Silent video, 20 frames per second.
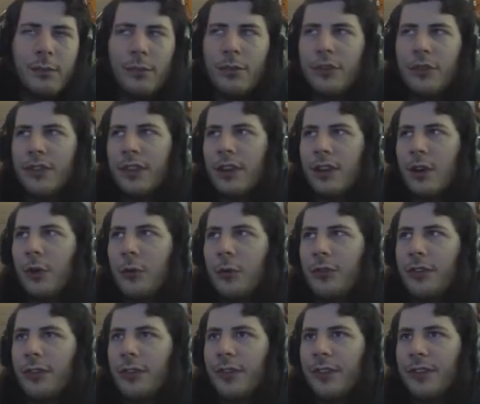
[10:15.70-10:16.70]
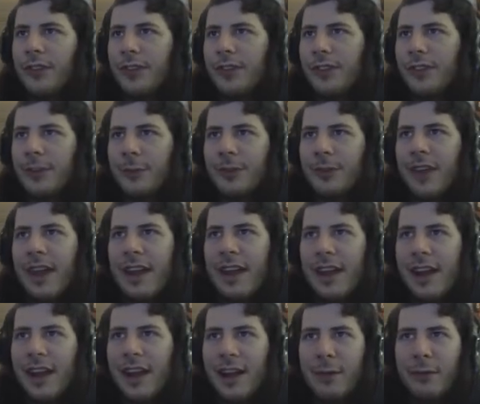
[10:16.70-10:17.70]
It's the ghost of the system's
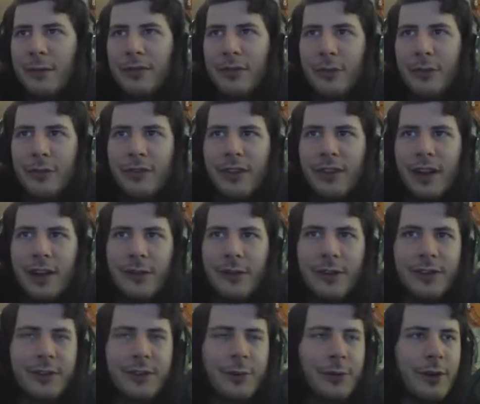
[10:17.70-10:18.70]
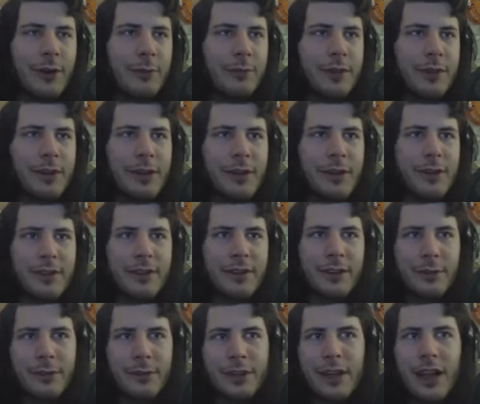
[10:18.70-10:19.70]
AI before the virus corrupted it or
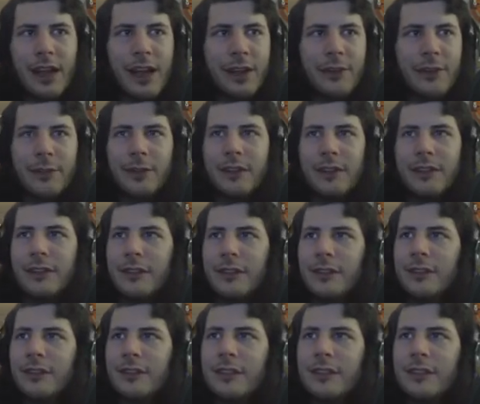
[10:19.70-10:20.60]
something. I don't know.